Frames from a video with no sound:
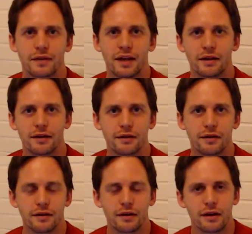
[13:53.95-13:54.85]

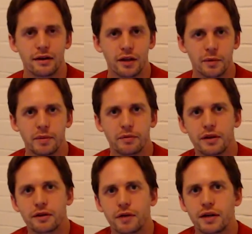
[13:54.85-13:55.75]
and a lot of people
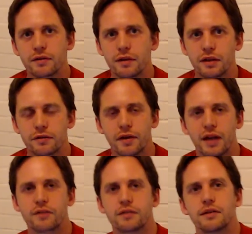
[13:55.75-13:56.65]
get great
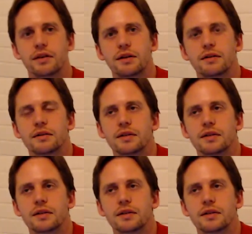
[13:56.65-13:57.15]
satisfaction there.